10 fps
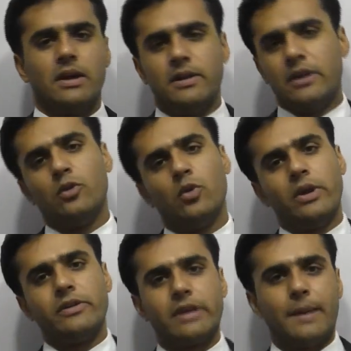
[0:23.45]
That is
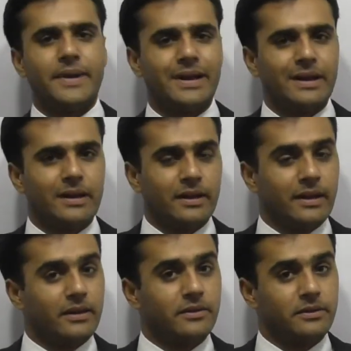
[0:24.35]
known as capital
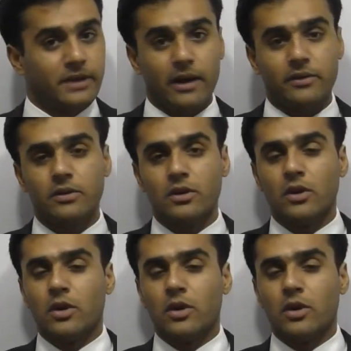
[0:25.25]
gains tax.